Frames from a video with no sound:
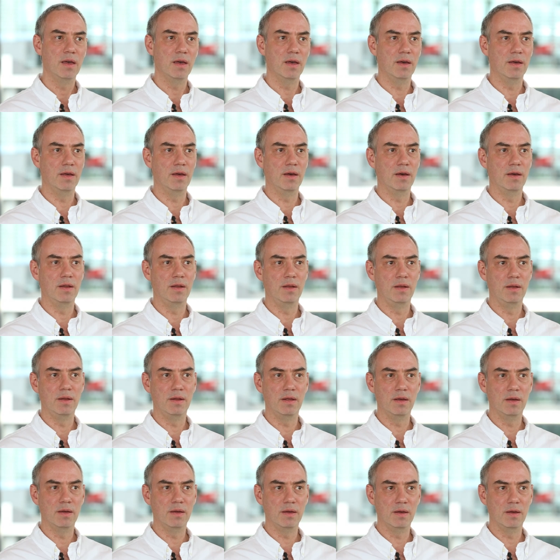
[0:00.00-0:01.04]

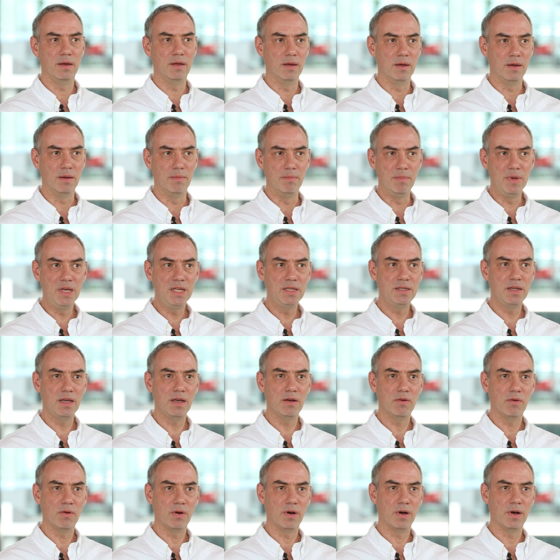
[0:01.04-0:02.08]
an, a, a,
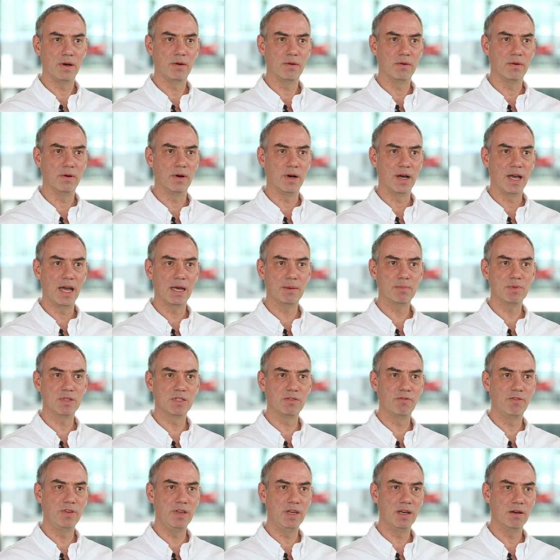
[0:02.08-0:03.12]
meeting or, or,
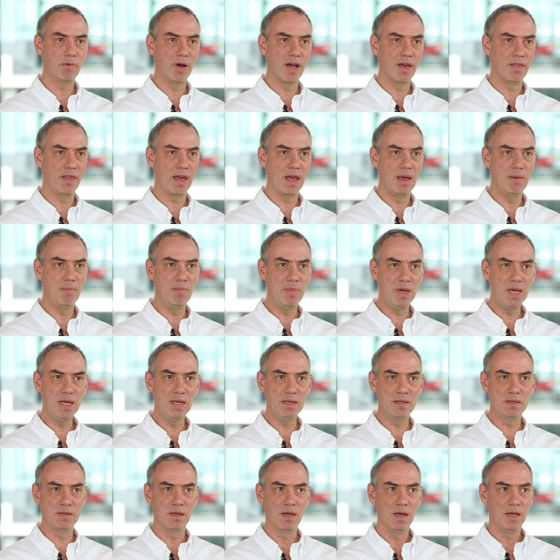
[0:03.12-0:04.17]
atmosphere where they meet